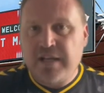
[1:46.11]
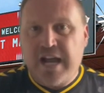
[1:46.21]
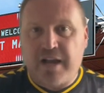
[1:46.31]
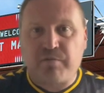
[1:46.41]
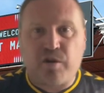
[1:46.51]

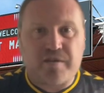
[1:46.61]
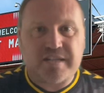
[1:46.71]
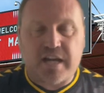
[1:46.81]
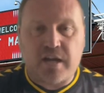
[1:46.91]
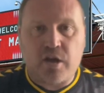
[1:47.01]
Had we got the
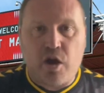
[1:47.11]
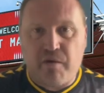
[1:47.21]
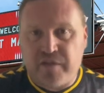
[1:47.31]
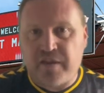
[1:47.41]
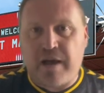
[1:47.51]
second goal, I
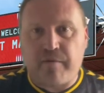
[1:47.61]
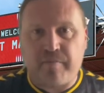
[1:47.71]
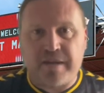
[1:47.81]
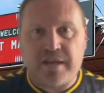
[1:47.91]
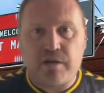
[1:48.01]
think that would have
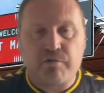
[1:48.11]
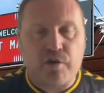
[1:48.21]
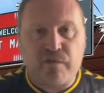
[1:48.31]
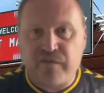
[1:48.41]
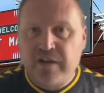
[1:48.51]
been killed
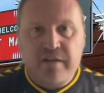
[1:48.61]
off.